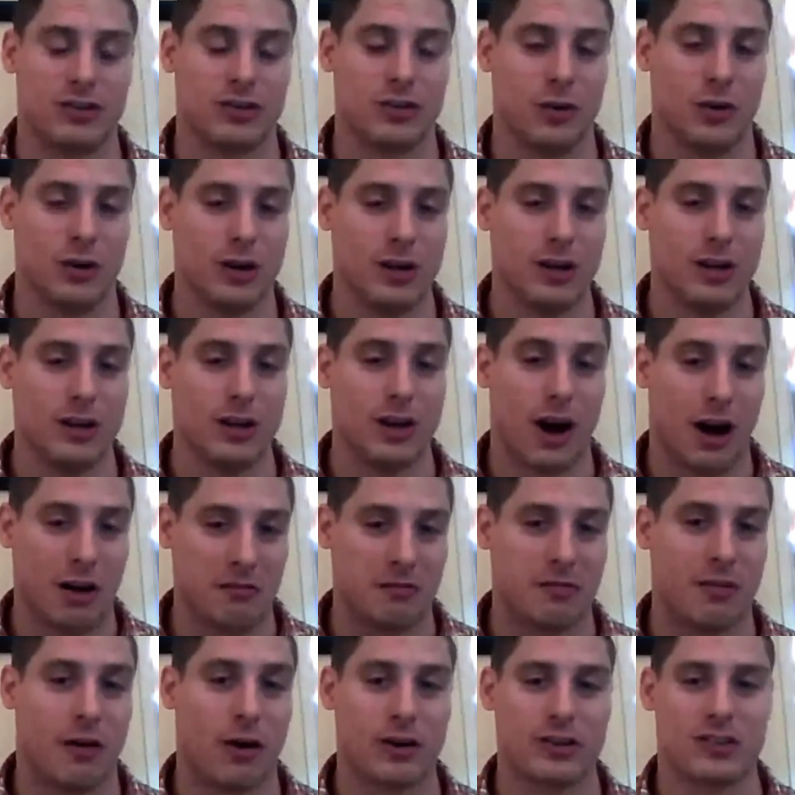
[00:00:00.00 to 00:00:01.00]
So
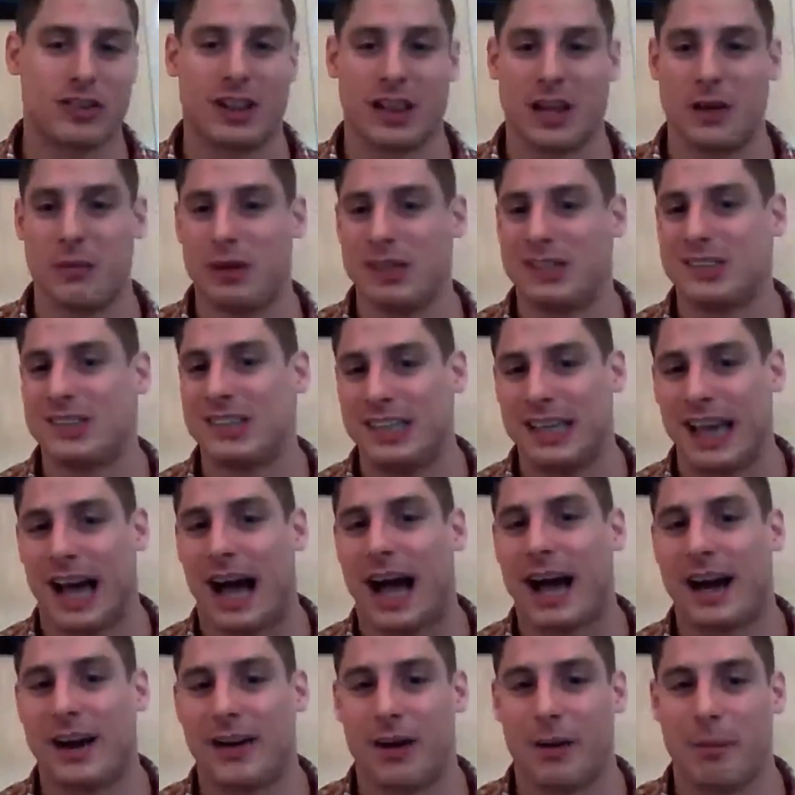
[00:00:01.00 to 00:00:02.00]
unfortunately, we see
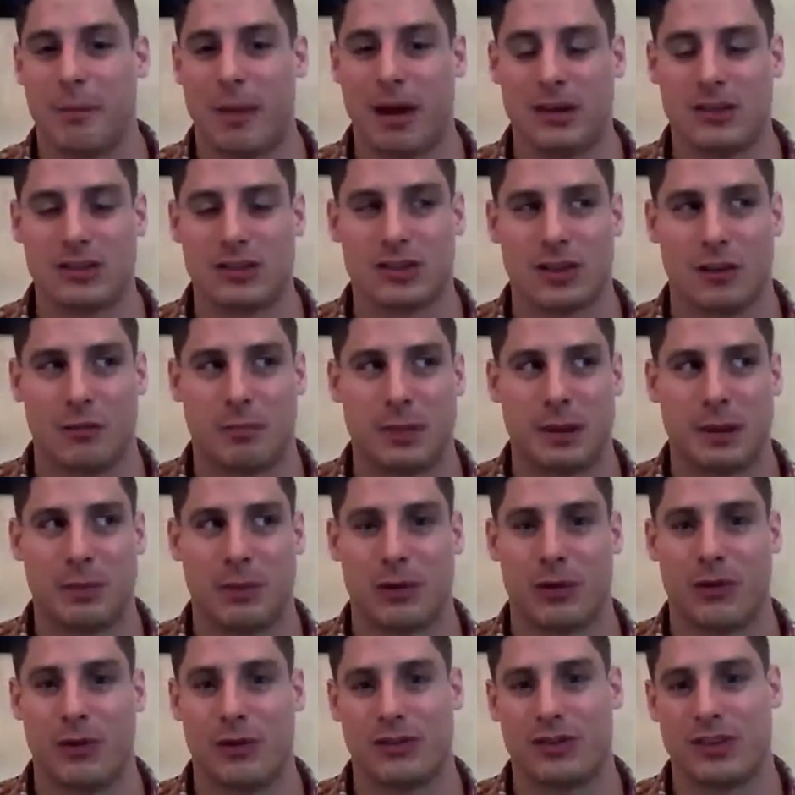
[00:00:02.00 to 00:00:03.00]
higher amounts of
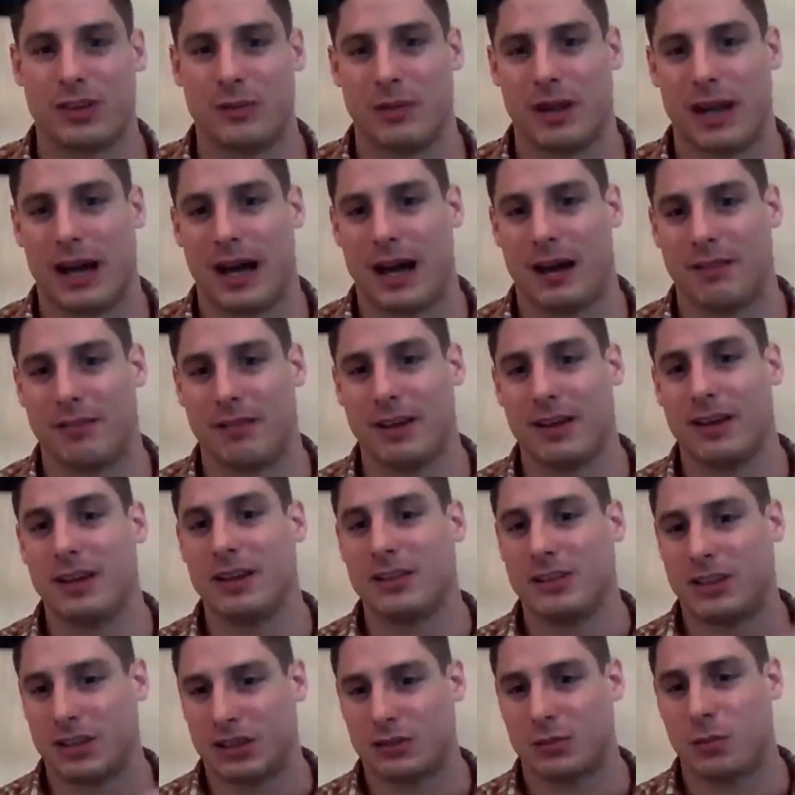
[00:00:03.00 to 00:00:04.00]
people who seem to have
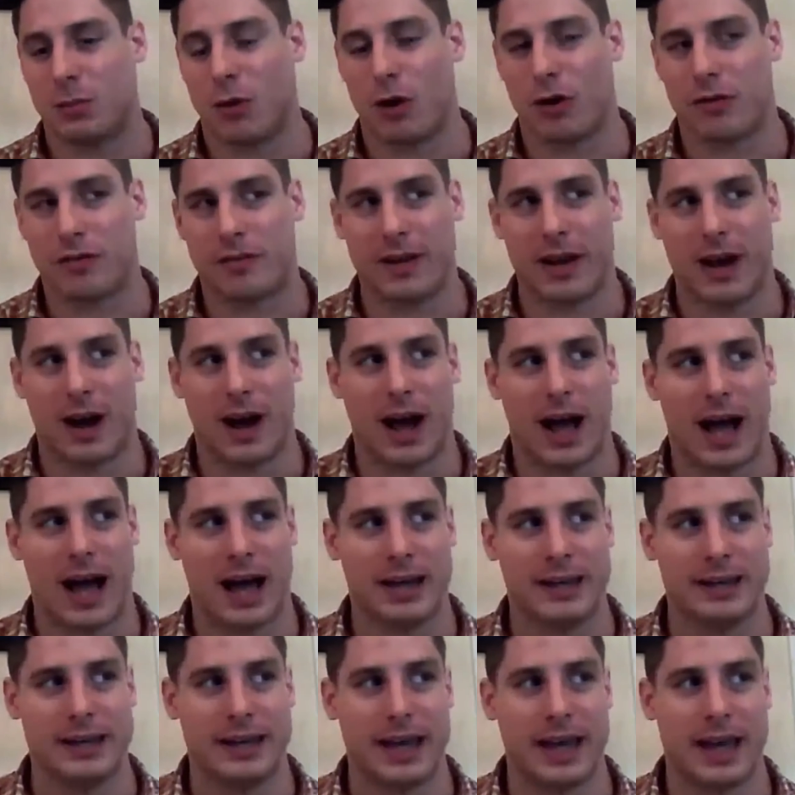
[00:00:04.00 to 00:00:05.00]

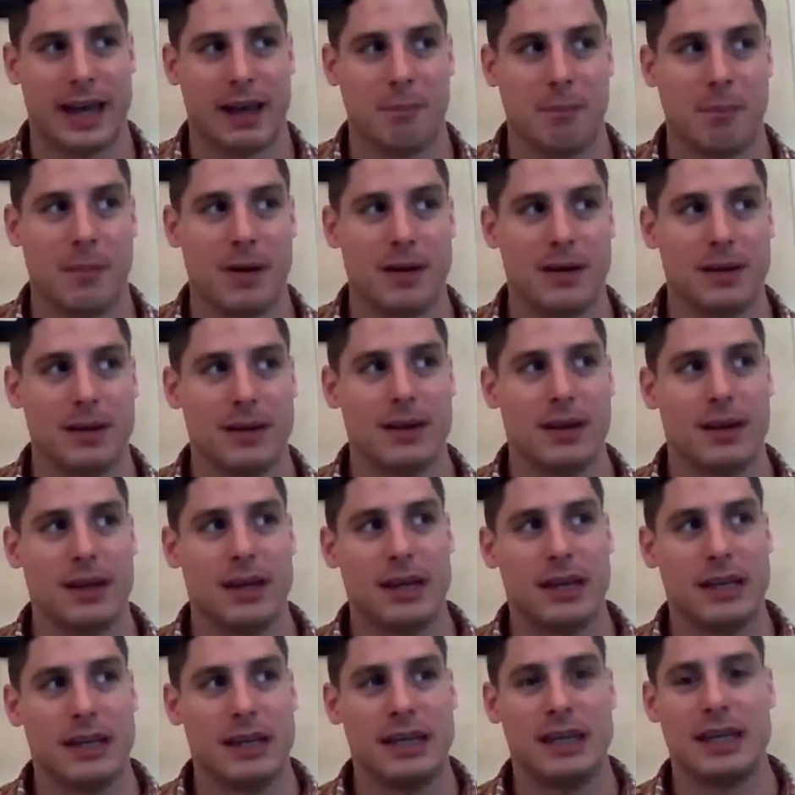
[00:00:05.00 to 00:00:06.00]
dysmorphia and
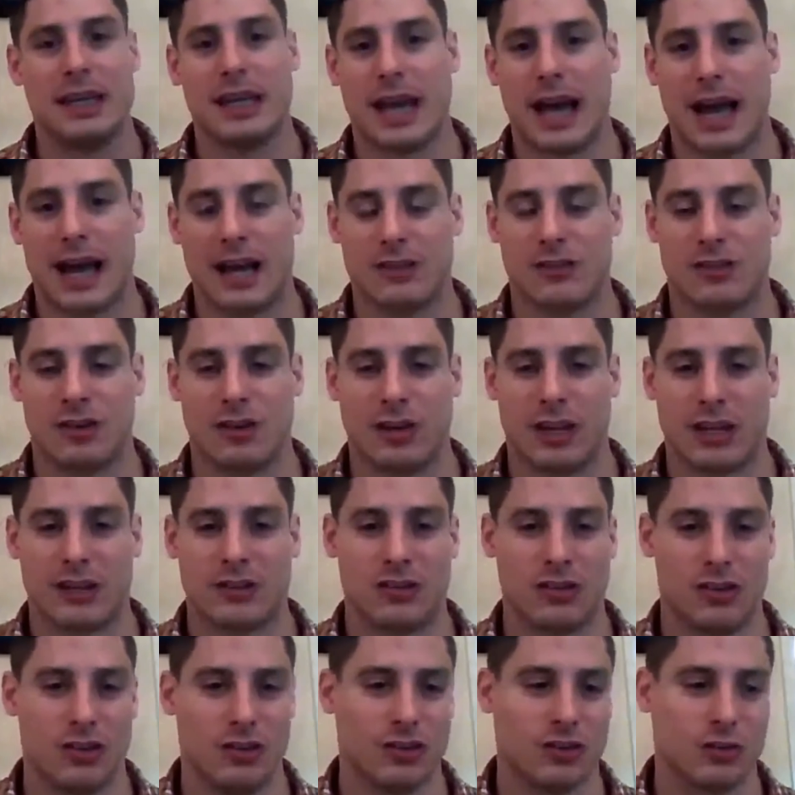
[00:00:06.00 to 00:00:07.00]
eating attitude
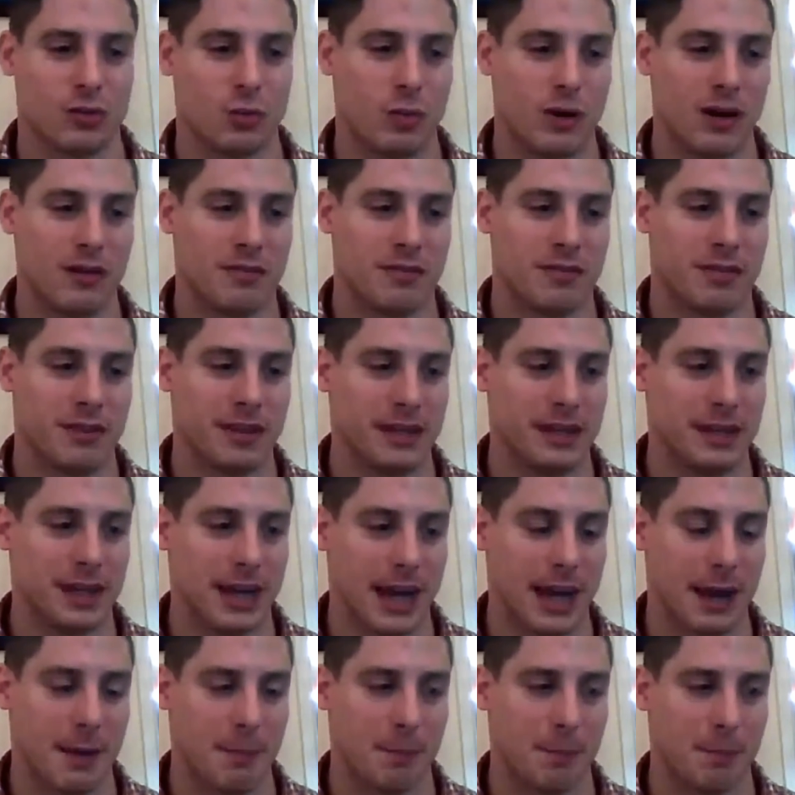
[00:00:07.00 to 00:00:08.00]
issues
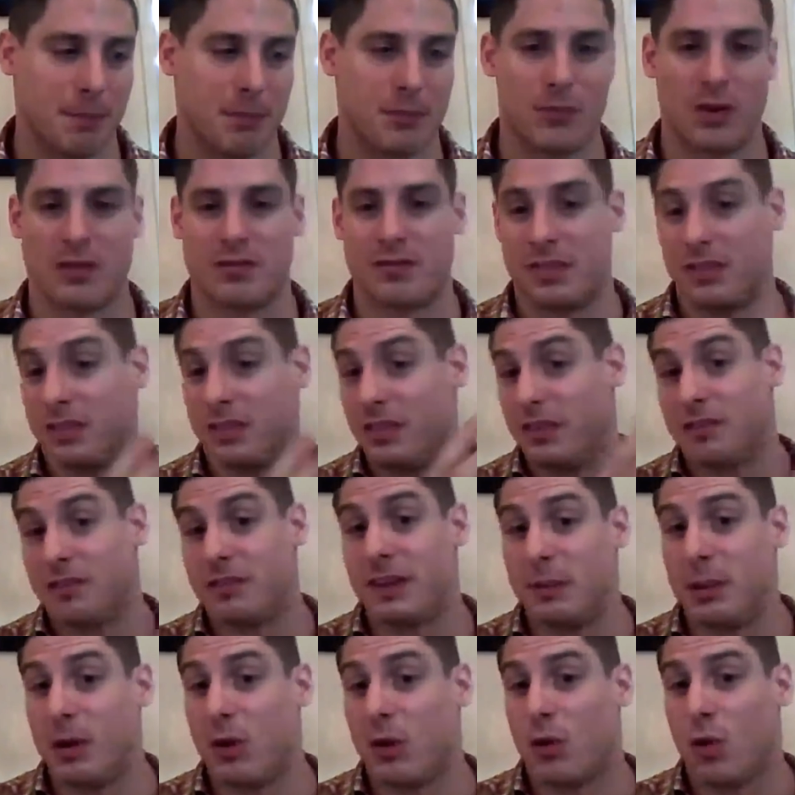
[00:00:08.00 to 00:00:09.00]
within the
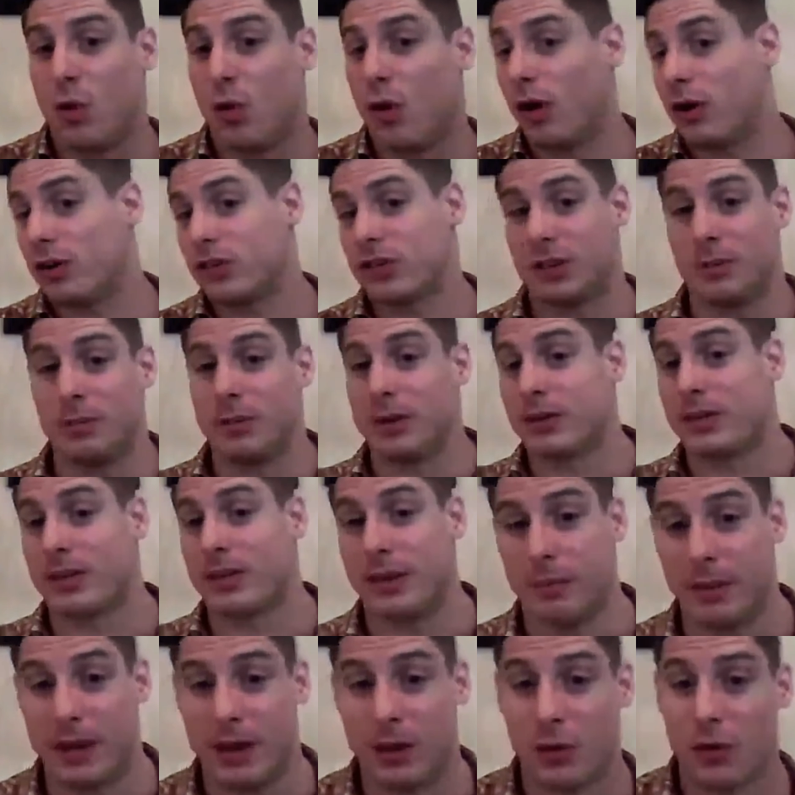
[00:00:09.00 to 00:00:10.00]
female cohorts
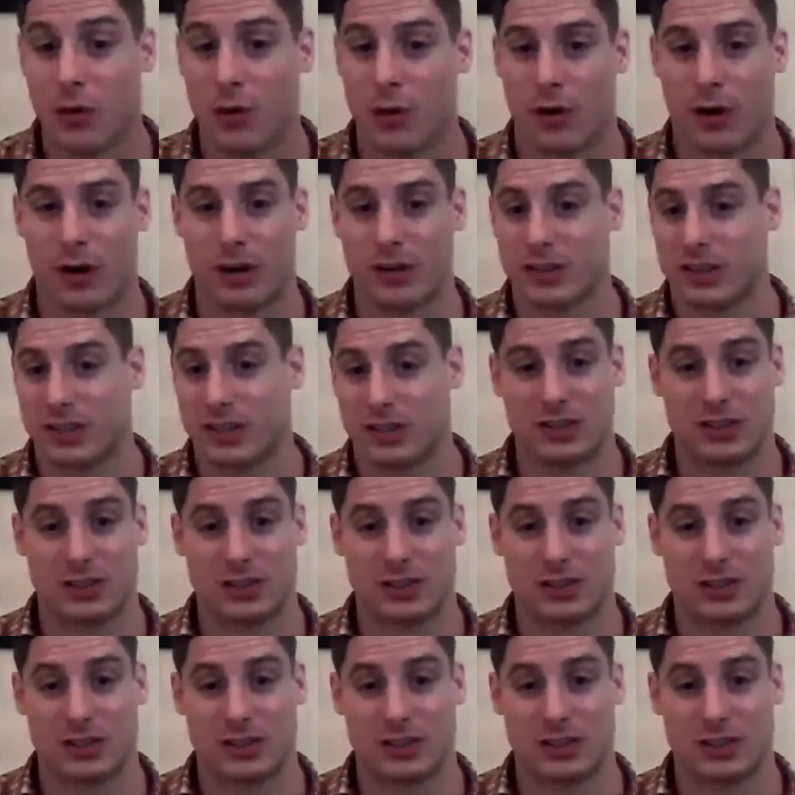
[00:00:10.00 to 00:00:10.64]
compared to the male cohorts.